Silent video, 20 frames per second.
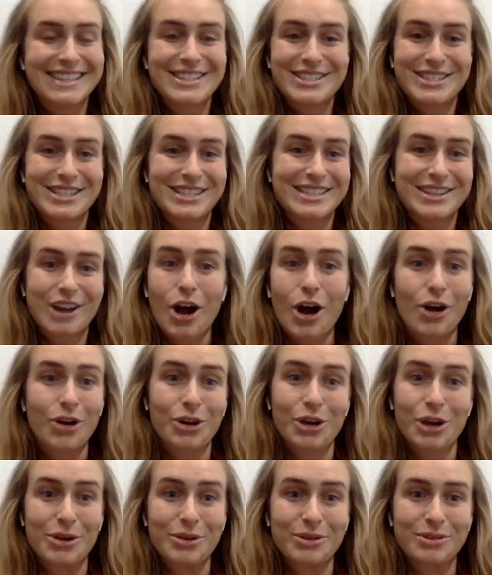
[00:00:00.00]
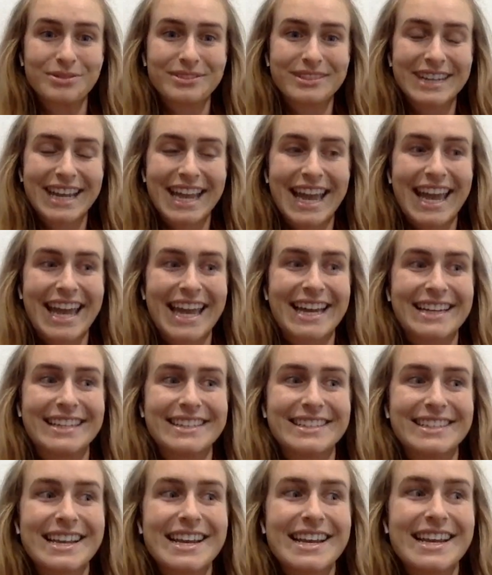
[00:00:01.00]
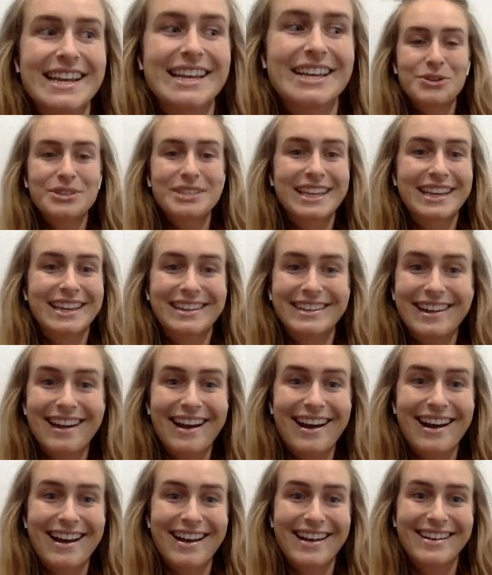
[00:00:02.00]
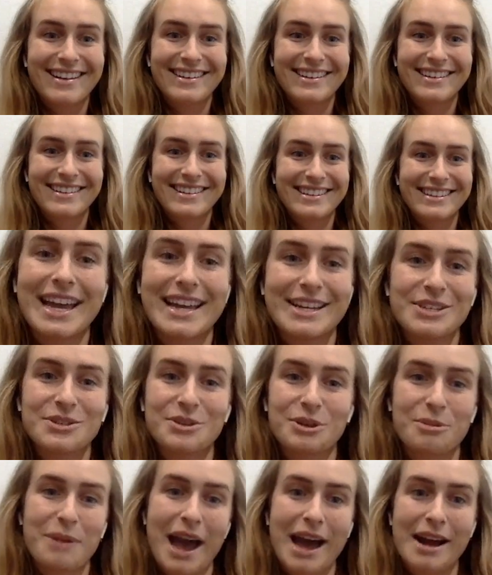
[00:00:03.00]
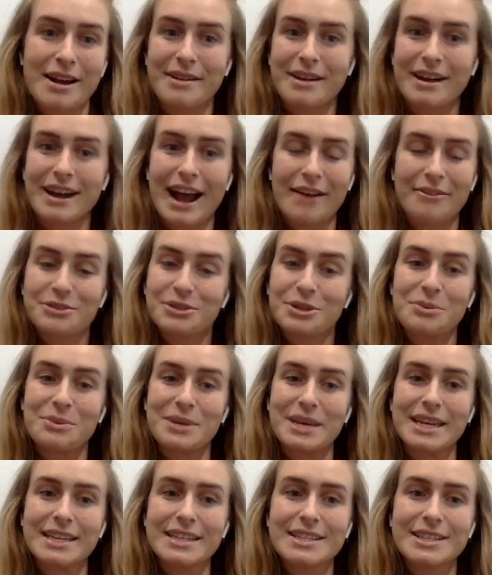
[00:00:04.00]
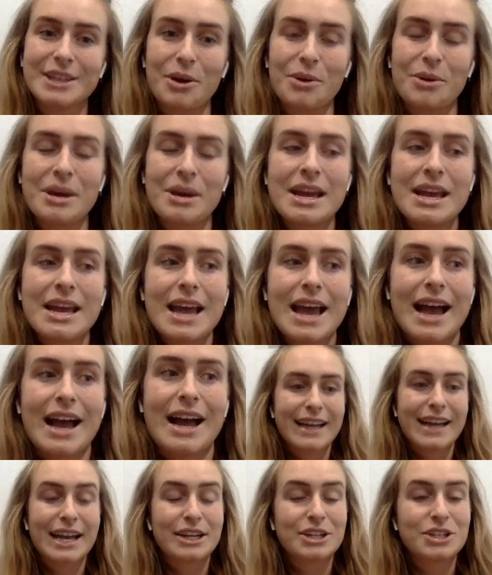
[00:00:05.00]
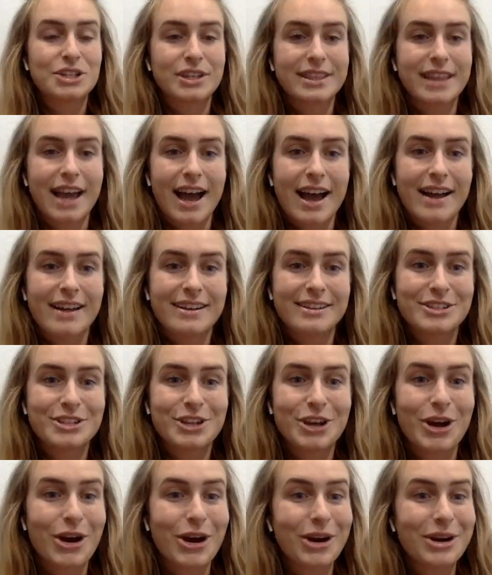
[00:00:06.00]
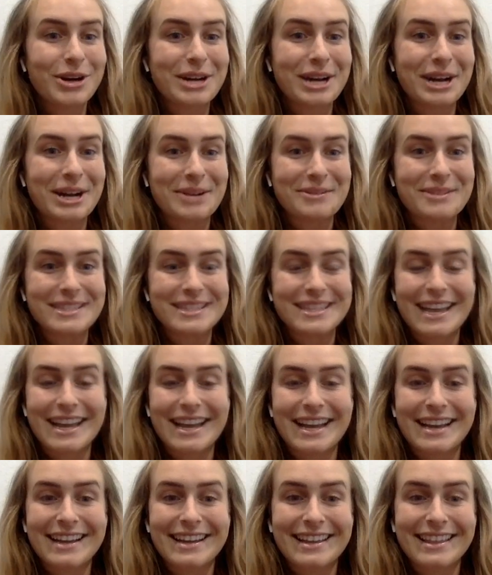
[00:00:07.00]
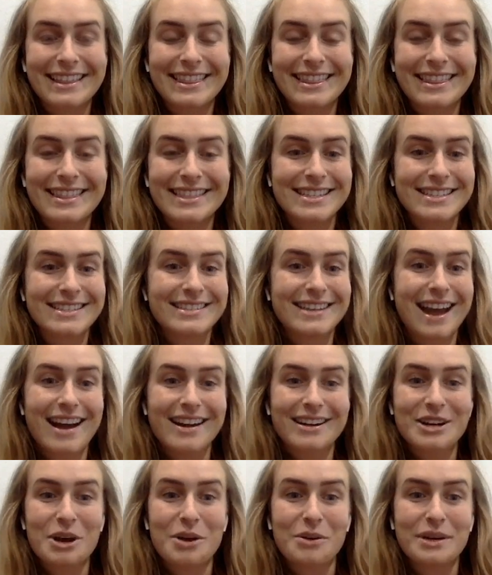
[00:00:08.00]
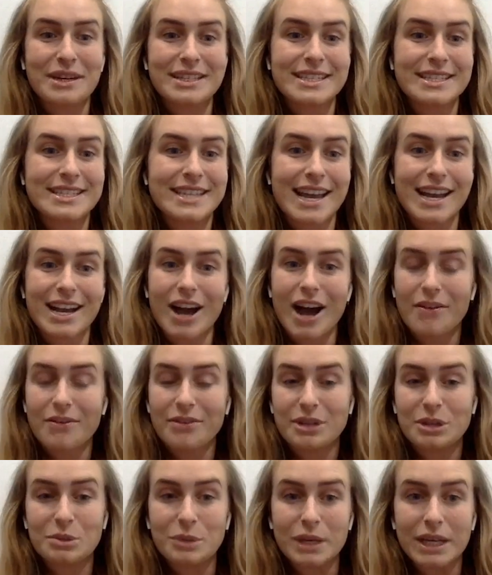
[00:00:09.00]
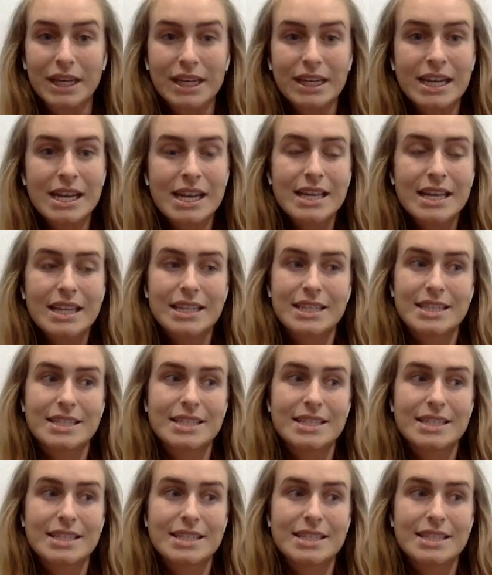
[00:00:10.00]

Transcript: It's just all code, and code cannot locate any sort of pattern after a week. So I kind of took that to heart, and I was like, this is not going to take off in a week.